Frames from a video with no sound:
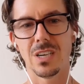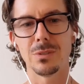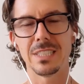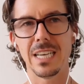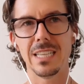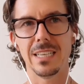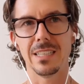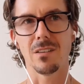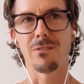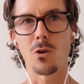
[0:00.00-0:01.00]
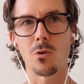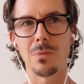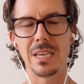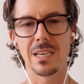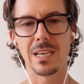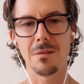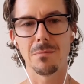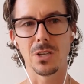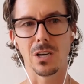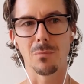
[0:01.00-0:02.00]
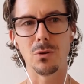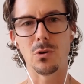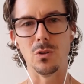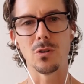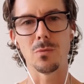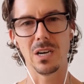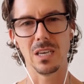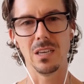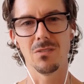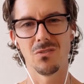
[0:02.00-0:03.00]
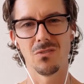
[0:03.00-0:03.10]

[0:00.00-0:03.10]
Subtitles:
I would say like the phone became the computer in your pocket.